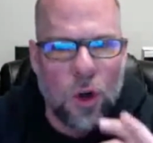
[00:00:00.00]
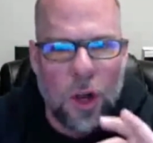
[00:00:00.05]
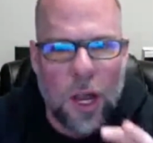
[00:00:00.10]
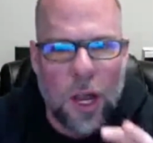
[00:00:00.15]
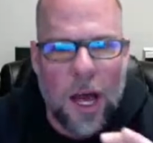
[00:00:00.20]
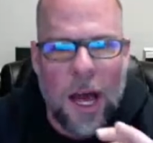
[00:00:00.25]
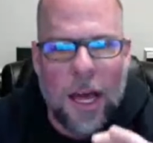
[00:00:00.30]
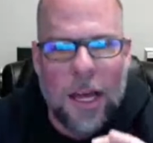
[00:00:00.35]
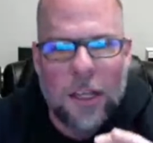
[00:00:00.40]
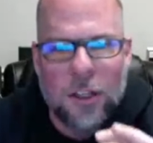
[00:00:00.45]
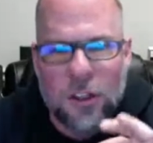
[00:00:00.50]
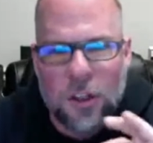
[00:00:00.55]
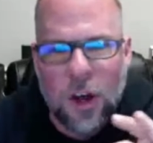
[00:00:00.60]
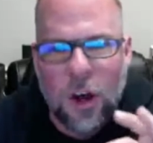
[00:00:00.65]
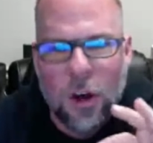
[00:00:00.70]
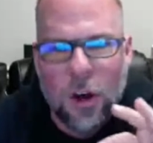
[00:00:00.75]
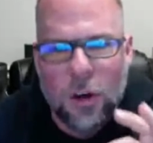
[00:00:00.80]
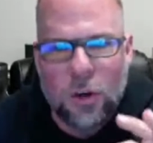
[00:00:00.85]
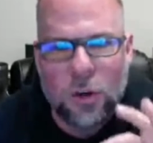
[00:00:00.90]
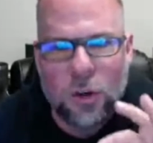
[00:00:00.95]
clients
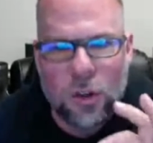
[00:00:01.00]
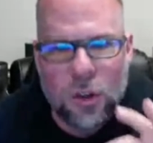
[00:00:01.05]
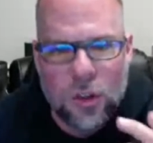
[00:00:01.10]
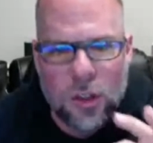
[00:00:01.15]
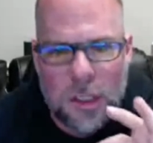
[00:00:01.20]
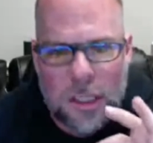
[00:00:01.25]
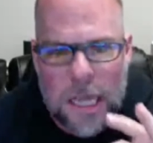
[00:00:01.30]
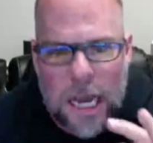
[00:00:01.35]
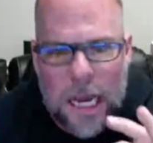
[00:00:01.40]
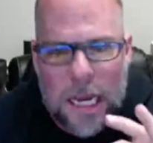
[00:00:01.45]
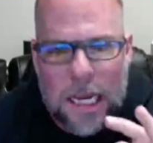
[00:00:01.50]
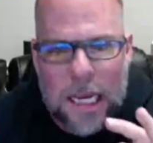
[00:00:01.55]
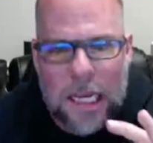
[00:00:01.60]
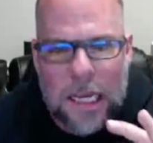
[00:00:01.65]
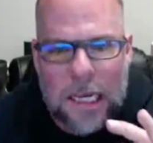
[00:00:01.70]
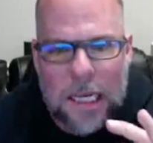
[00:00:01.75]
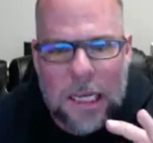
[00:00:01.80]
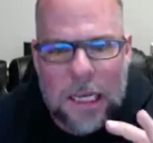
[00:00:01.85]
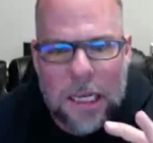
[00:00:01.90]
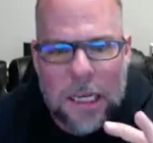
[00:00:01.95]

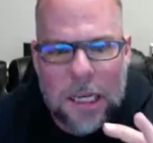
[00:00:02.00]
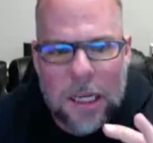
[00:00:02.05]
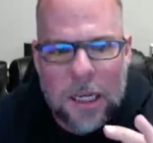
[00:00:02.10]
understand,